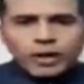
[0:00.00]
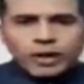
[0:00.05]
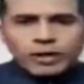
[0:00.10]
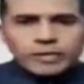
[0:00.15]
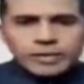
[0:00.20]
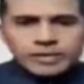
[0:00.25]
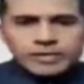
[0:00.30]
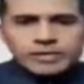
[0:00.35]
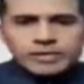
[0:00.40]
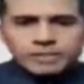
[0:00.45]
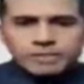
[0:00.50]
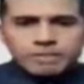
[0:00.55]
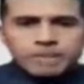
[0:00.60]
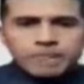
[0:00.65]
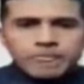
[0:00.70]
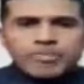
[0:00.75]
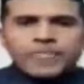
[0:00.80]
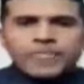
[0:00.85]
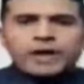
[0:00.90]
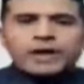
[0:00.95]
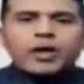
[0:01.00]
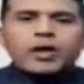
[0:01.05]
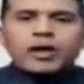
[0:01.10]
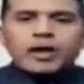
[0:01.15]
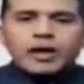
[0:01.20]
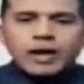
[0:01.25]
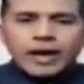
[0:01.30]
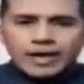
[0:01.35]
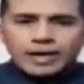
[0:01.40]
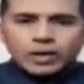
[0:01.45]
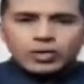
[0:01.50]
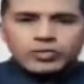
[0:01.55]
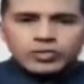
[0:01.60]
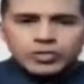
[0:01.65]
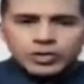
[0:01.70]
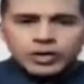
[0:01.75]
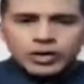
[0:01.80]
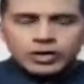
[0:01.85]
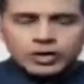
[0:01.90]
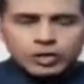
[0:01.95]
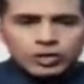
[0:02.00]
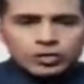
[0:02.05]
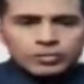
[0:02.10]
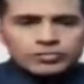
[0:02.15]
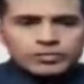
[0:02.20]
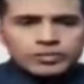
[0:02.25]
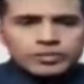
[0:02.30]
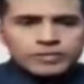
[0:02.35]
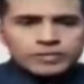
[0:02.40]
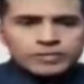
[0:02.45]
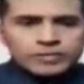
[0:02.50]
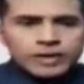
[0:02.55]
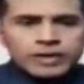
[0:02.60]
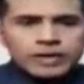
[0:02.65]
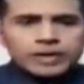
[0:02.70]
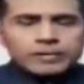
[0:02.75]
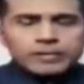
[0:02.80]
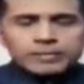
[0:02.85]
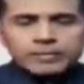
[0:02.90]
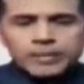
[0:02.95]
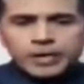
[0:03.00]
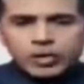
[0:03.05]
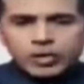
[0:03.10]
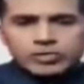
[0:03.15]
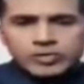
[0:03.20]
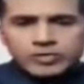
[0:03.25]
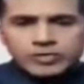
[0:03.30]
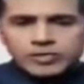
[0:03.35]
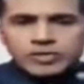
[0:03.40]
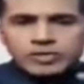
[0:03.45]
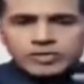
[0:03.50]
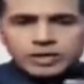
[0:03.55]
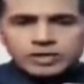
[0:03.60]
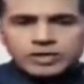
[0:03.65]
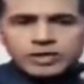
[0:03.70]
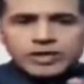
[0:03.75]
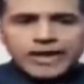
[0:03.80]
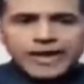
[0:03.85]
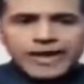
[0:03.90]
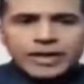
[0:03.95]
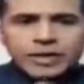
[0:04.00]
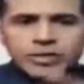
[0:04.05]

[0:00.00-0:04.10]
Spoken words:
environment and also in our home, because of the certain